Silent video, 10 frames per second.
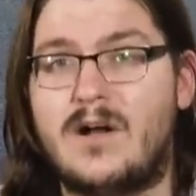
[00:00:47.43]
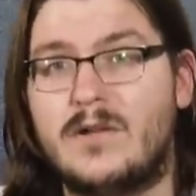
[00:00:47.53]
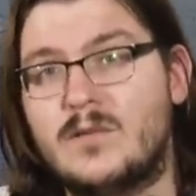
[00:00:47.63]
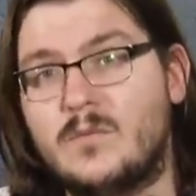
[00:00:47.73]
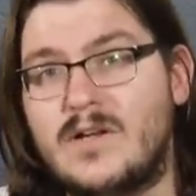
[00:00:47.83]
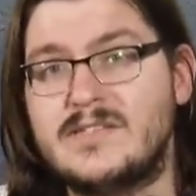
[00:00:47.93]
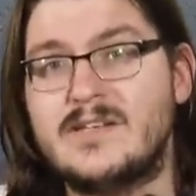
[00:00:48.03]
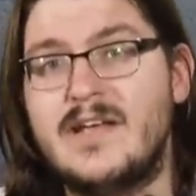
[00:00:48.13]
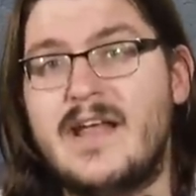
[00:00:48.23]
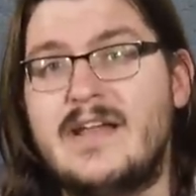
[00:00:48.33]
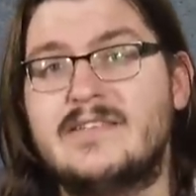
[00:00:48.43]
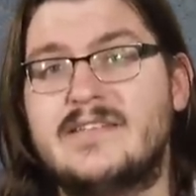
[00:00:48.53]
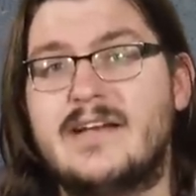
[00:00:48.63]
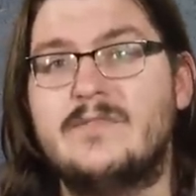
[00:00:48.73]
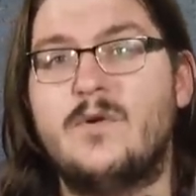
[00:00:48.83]
all at once
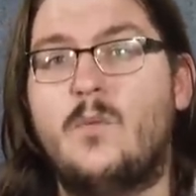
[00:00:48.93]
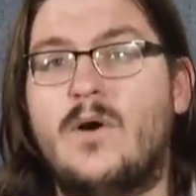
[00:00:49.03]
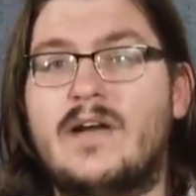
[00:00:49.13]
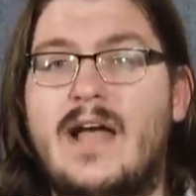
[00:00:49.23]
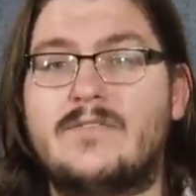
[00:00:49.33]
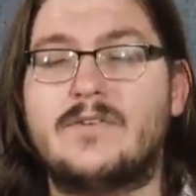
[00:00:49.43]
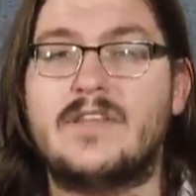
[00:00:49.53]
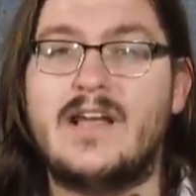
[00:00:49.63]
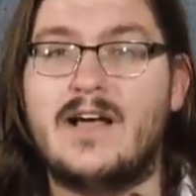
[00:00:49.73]
instead of one after the